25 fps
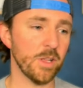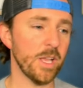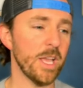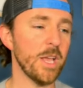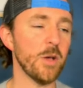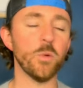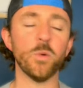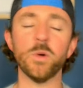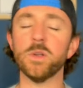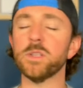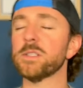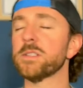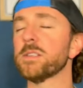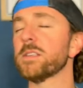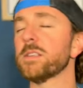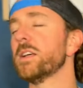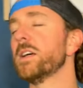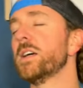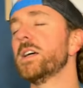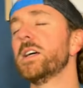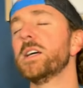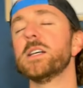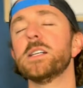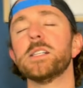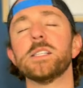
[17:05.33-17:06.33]
It was
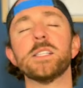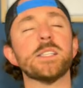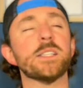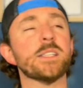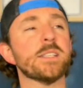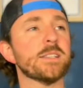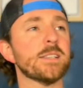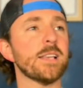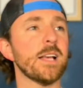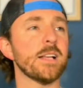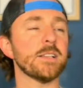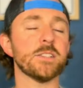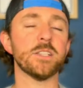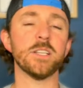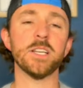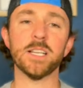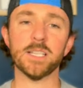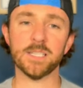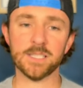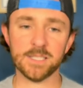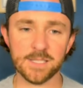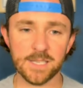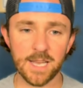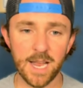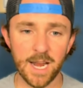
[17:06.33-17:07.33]
such an
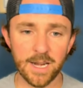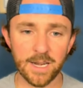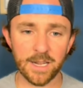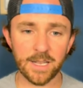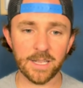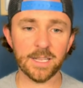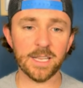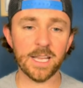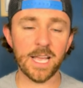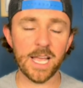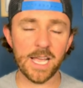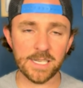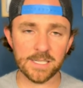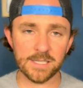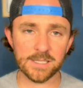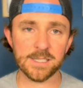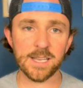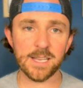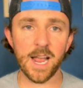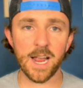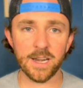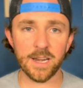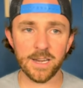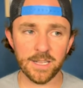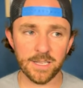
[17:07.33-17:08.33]
exciting,
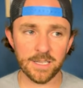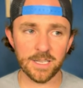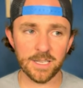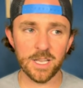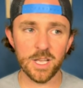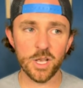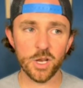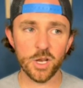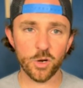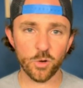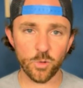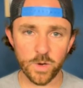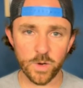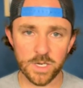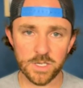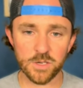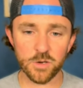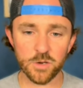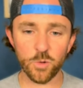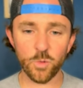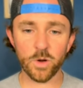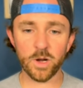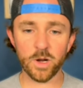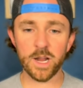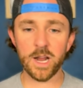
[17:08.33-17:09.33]
exciting
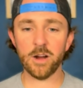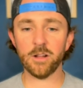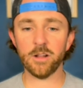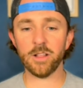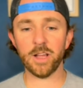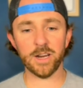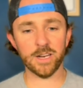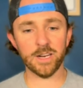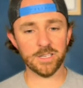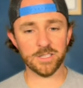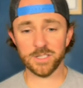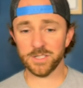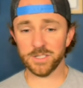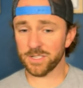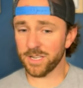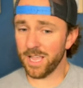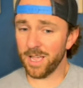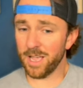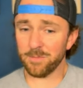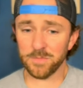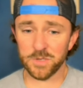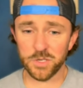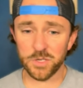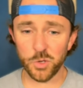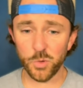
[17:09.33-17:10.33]
regional where Carolina just
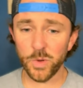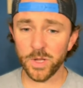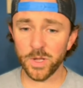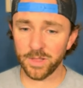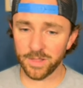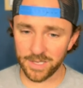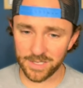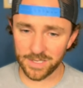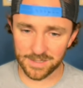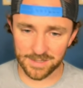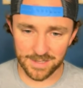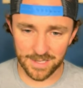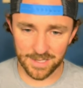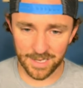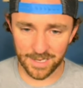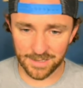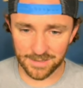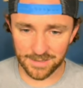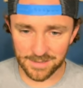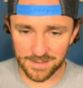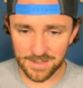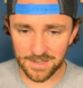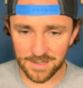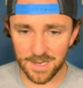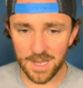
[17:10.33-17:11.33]
kept doing these
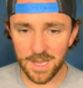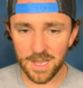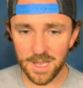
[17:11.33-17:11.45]
things.